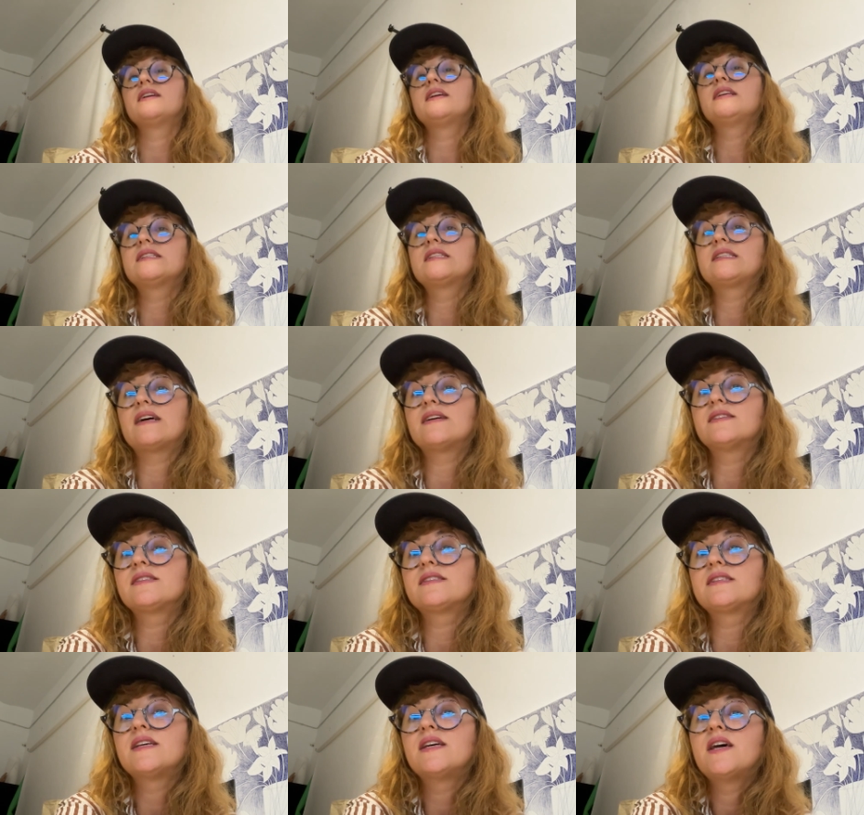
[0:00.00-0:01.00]

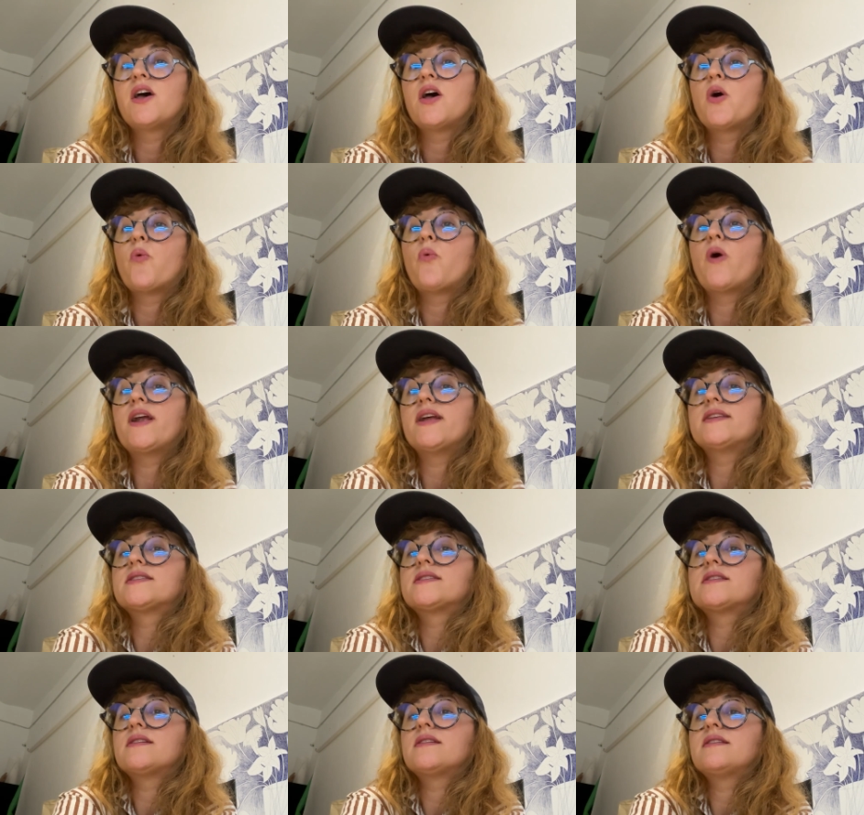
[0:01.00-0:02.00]
instances where
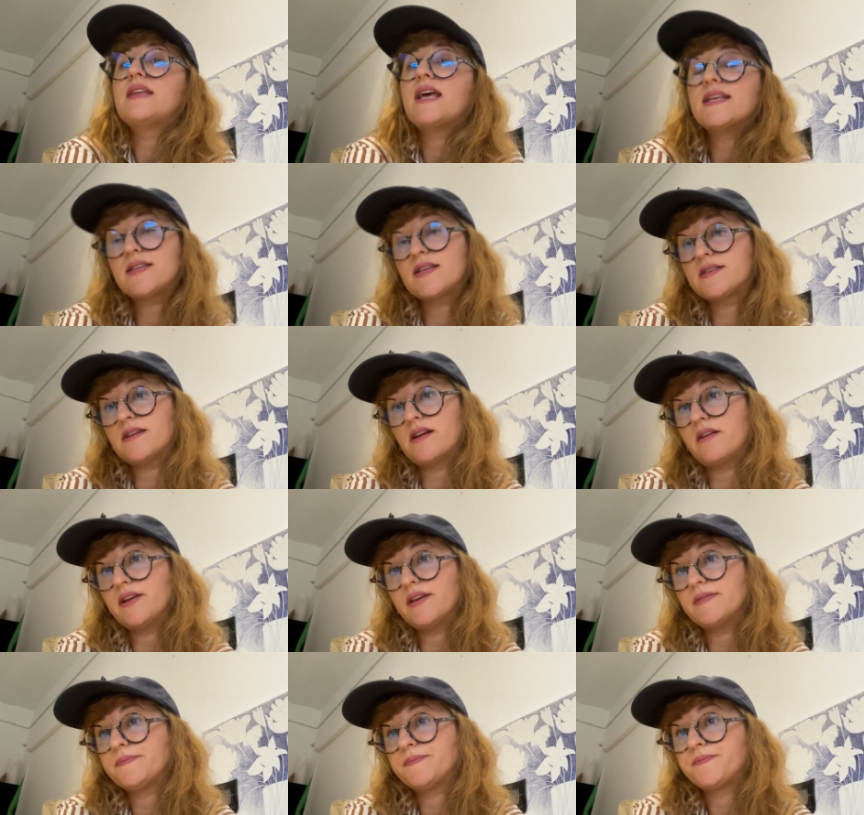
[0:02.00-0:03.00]
it's necessary